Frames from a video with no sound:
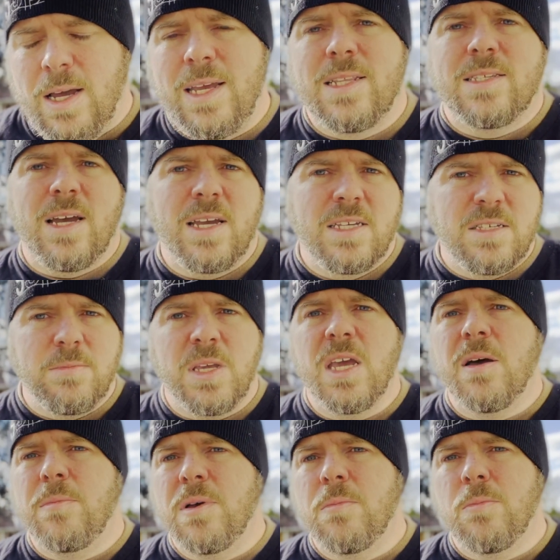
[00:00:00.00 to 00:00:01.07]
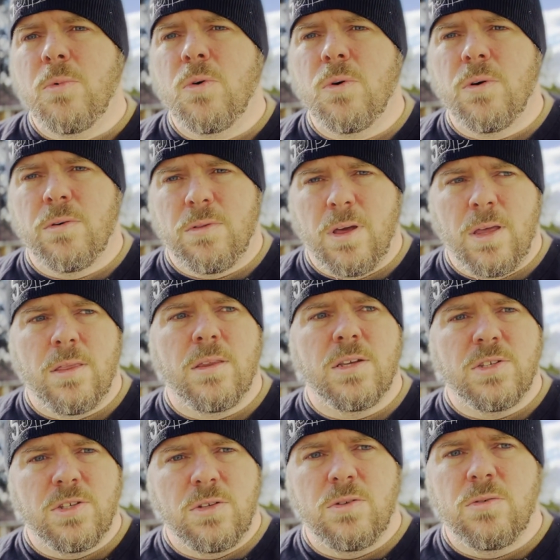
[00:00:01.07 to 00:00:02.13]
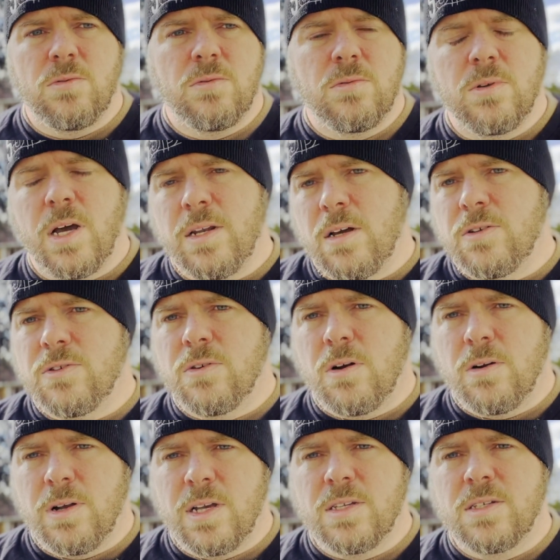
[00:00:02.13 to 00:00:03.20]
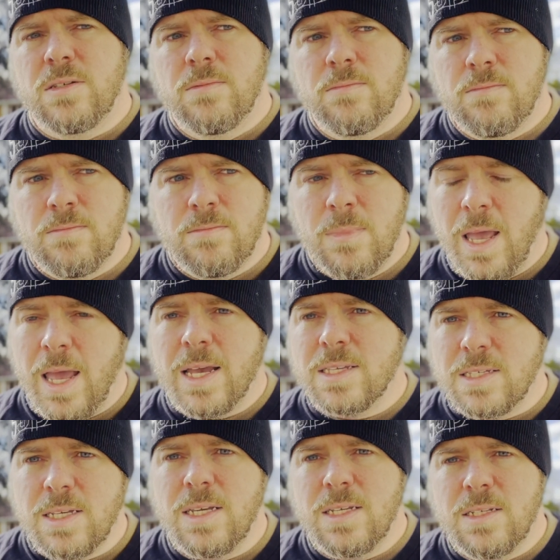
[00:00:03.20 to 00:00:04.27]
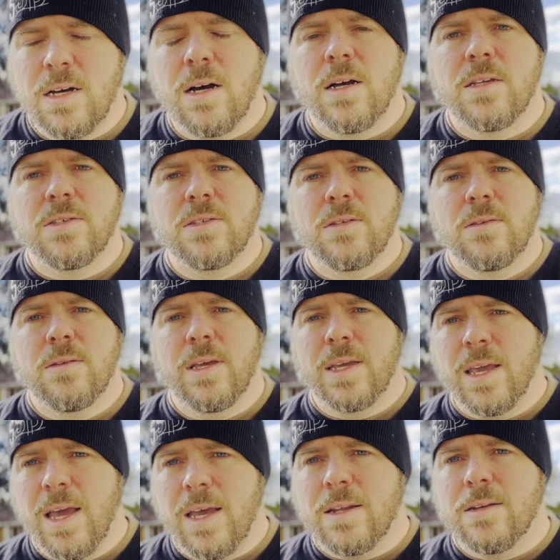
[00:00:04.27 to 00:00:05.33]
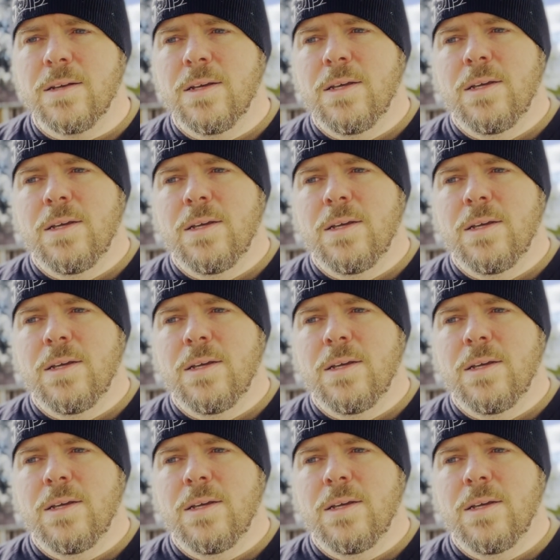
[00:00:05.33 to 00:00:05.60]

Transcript: entice me a bit more than this new 900RS SE does. Again,